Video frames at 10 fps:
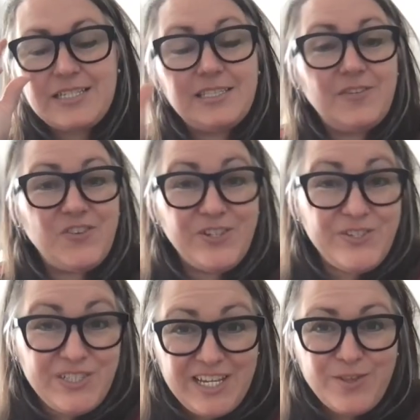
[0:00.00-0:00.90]
Because if you're
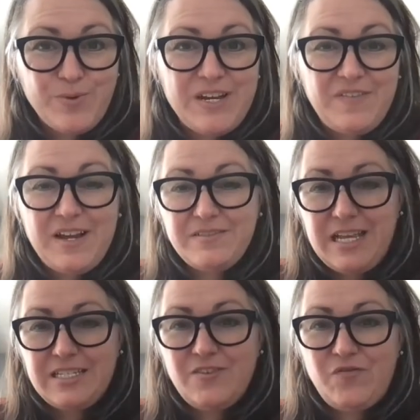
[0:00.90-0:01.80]
using 3 to 5
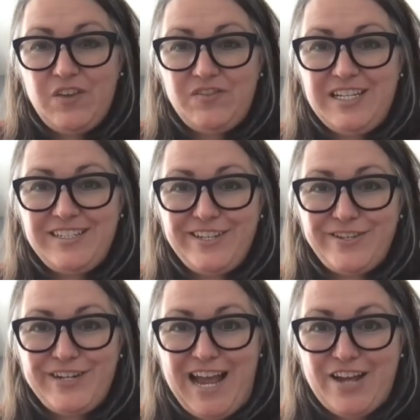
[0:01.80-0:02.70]
sets of 15 to
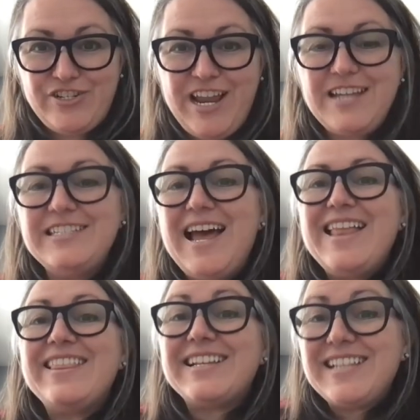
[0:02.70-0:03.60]
30 hashtags,
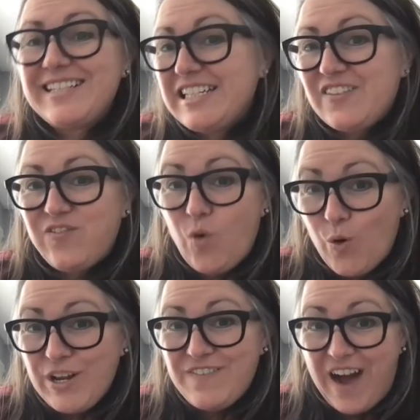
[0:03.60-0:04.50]
that's at least
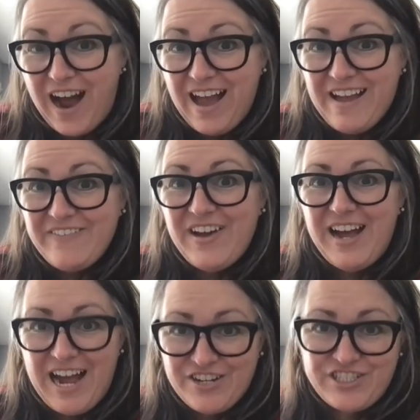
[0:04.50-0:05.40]
45
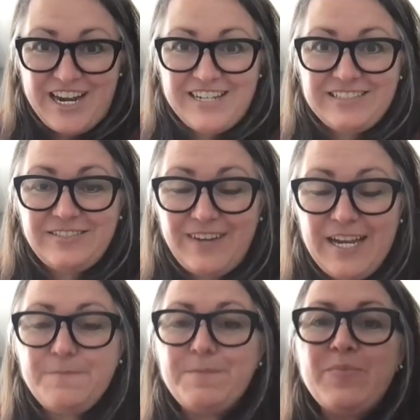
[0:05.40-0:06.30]
hashtags,
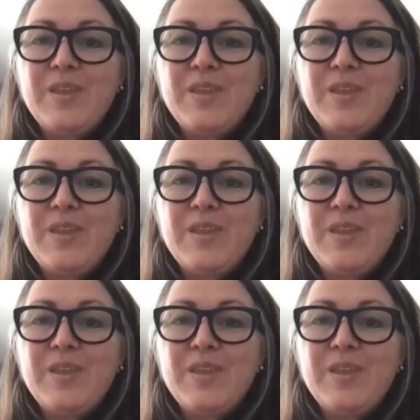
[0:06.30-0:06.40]
right?